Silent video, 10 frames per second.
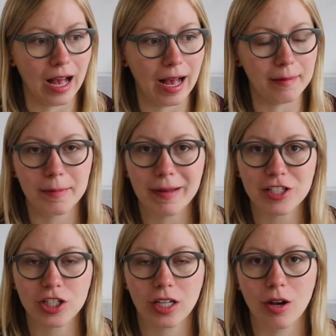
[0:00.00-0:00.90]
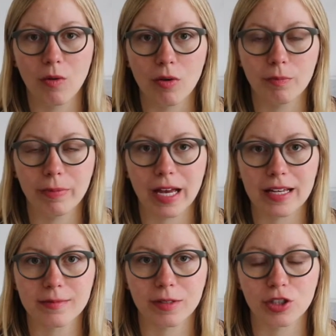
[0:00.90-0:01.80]
imagining it won't be
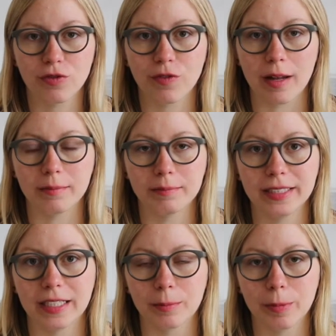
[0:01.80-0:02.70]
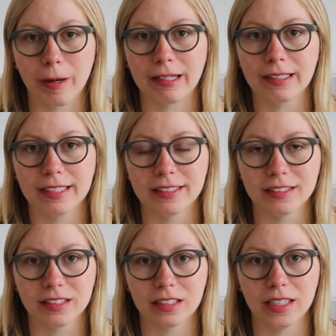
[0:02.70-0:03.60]
as much fun being
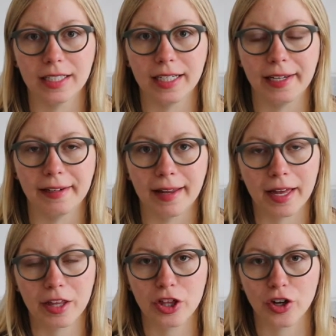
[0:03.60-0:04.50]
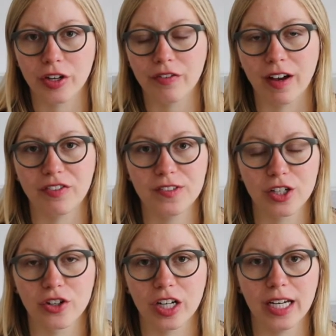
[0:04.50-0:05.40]
pregnant in like
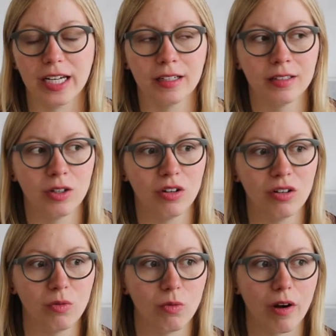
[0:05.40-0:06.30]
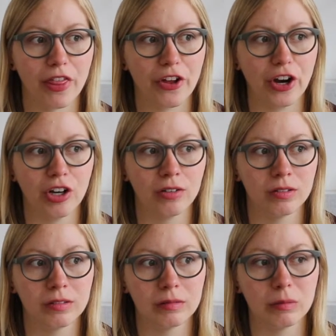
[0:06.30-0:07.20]
35-degree weather.
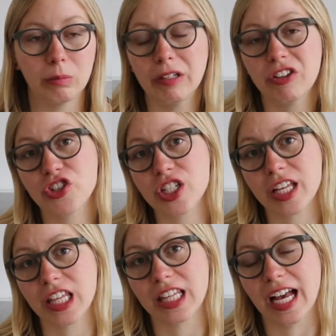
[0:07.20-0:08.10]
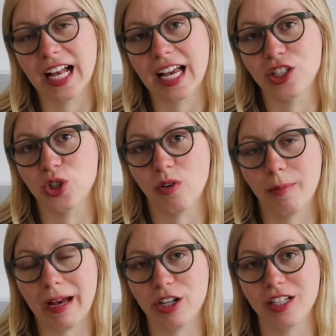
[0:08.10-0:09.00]
But there's nothing that I can do
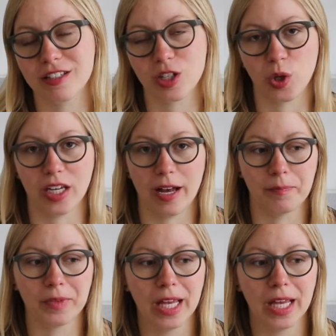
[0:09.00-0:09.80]
about it, so yeah.